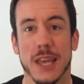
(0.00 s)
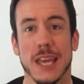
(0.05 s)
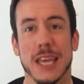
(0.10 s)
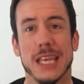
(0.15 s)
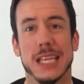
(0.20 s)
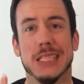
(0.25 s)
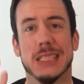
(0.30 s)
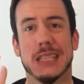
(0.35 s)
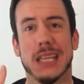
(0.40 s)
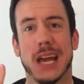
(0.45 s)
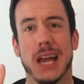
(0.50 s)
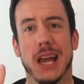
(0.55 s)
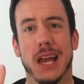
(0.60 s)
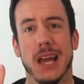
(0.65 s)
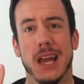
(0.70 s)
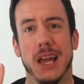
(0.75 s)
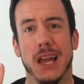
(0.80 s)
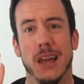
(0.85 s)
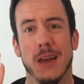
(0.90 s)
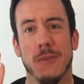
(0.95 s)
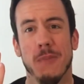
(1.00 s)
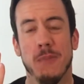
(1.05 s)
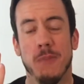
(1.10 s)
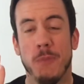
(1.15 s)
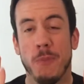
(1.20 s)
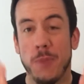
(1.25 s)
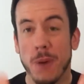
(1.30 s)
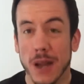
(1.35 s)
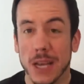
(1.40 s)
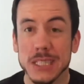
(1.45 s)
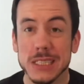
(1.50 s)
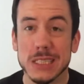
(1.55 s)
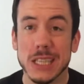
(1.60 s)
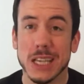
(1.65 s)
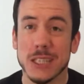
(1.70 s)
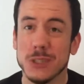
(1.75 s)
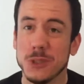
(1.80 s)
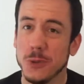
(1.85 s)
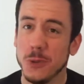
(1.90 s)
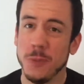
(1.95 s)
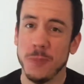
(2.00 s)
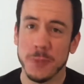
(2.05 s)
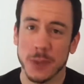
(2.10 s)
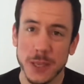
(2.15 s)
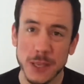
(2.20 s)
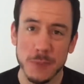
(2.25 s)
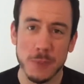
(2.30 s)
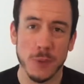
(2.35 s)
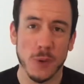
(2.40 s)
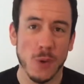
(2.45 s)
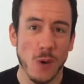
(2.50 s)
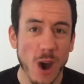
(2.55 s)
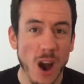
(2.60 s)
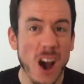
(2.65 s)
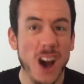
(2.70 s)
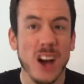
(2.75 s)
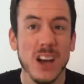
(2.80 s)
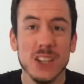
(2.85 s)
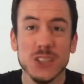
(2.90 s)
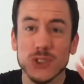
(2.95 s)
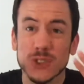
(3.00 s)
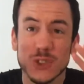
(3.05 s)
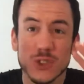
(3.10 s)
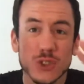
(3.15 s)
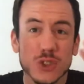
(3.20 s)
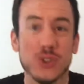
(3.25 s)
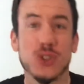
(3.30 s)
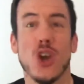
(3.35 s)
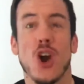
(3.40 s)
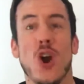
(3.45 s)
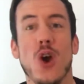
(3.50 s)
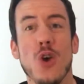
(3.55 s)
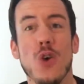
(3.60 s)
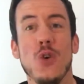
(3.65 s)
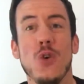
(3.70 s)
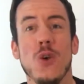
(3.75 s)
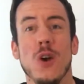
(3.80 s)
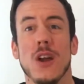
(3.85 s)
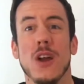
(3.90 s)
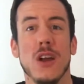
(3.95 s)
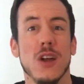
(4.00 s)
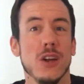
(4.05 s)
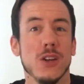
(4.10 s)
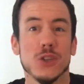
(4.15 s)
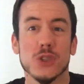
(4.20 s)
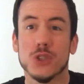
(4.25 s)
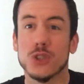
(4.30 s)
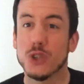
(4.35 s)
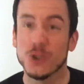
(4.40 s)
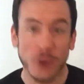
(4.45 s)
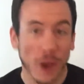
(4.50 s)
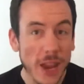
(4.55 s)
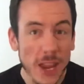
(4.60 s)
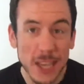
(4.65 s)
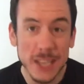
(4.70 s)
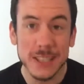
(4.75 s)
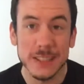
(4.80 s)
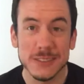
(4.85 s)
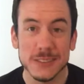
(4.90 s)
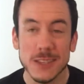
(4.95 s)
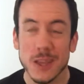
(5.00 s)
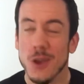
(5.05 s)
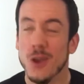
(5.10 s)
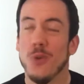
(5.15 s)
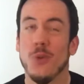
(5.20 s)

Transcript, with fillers: is that bisexual people are so great.